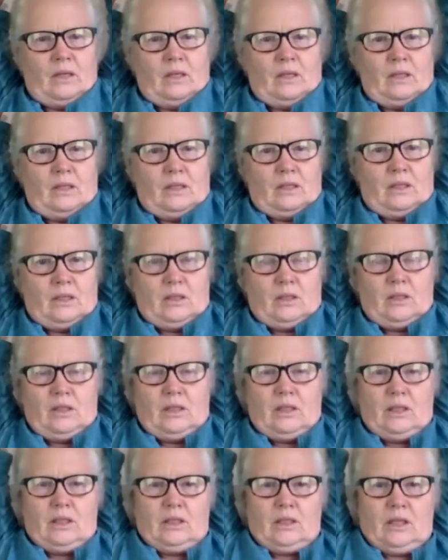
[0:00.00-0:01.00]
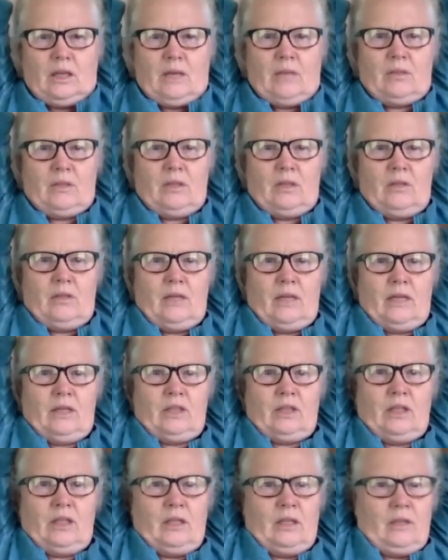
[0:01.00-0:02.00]
Is it good this time too,
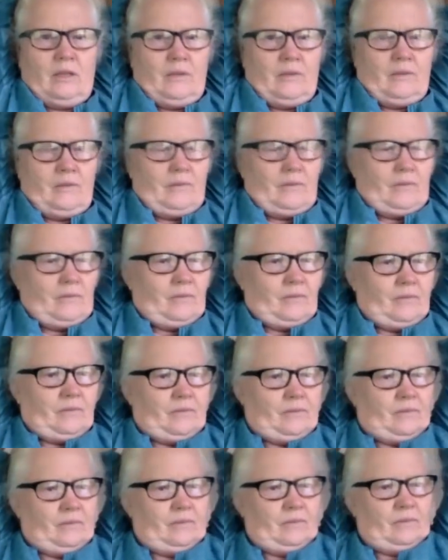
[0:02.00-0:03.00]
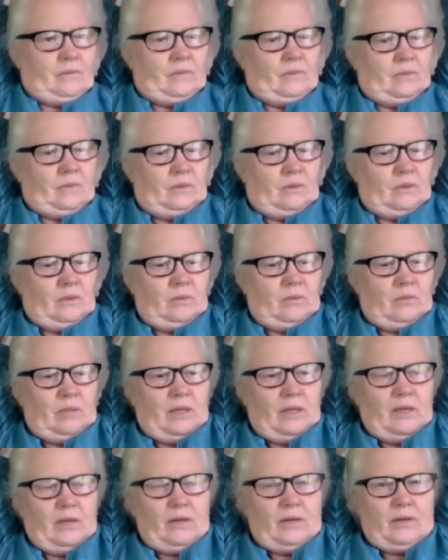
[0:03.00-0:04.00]
Yeshi? Better.
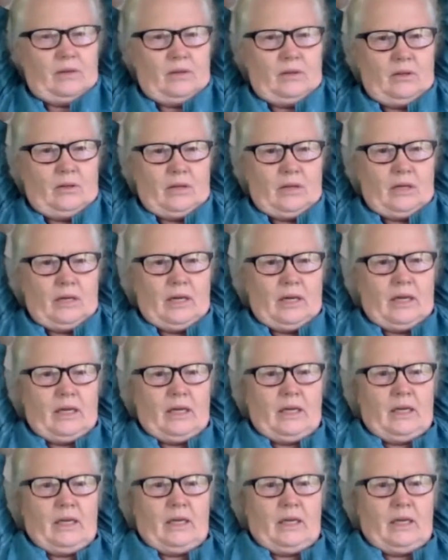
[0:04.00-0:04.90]
Better. Okay. What's the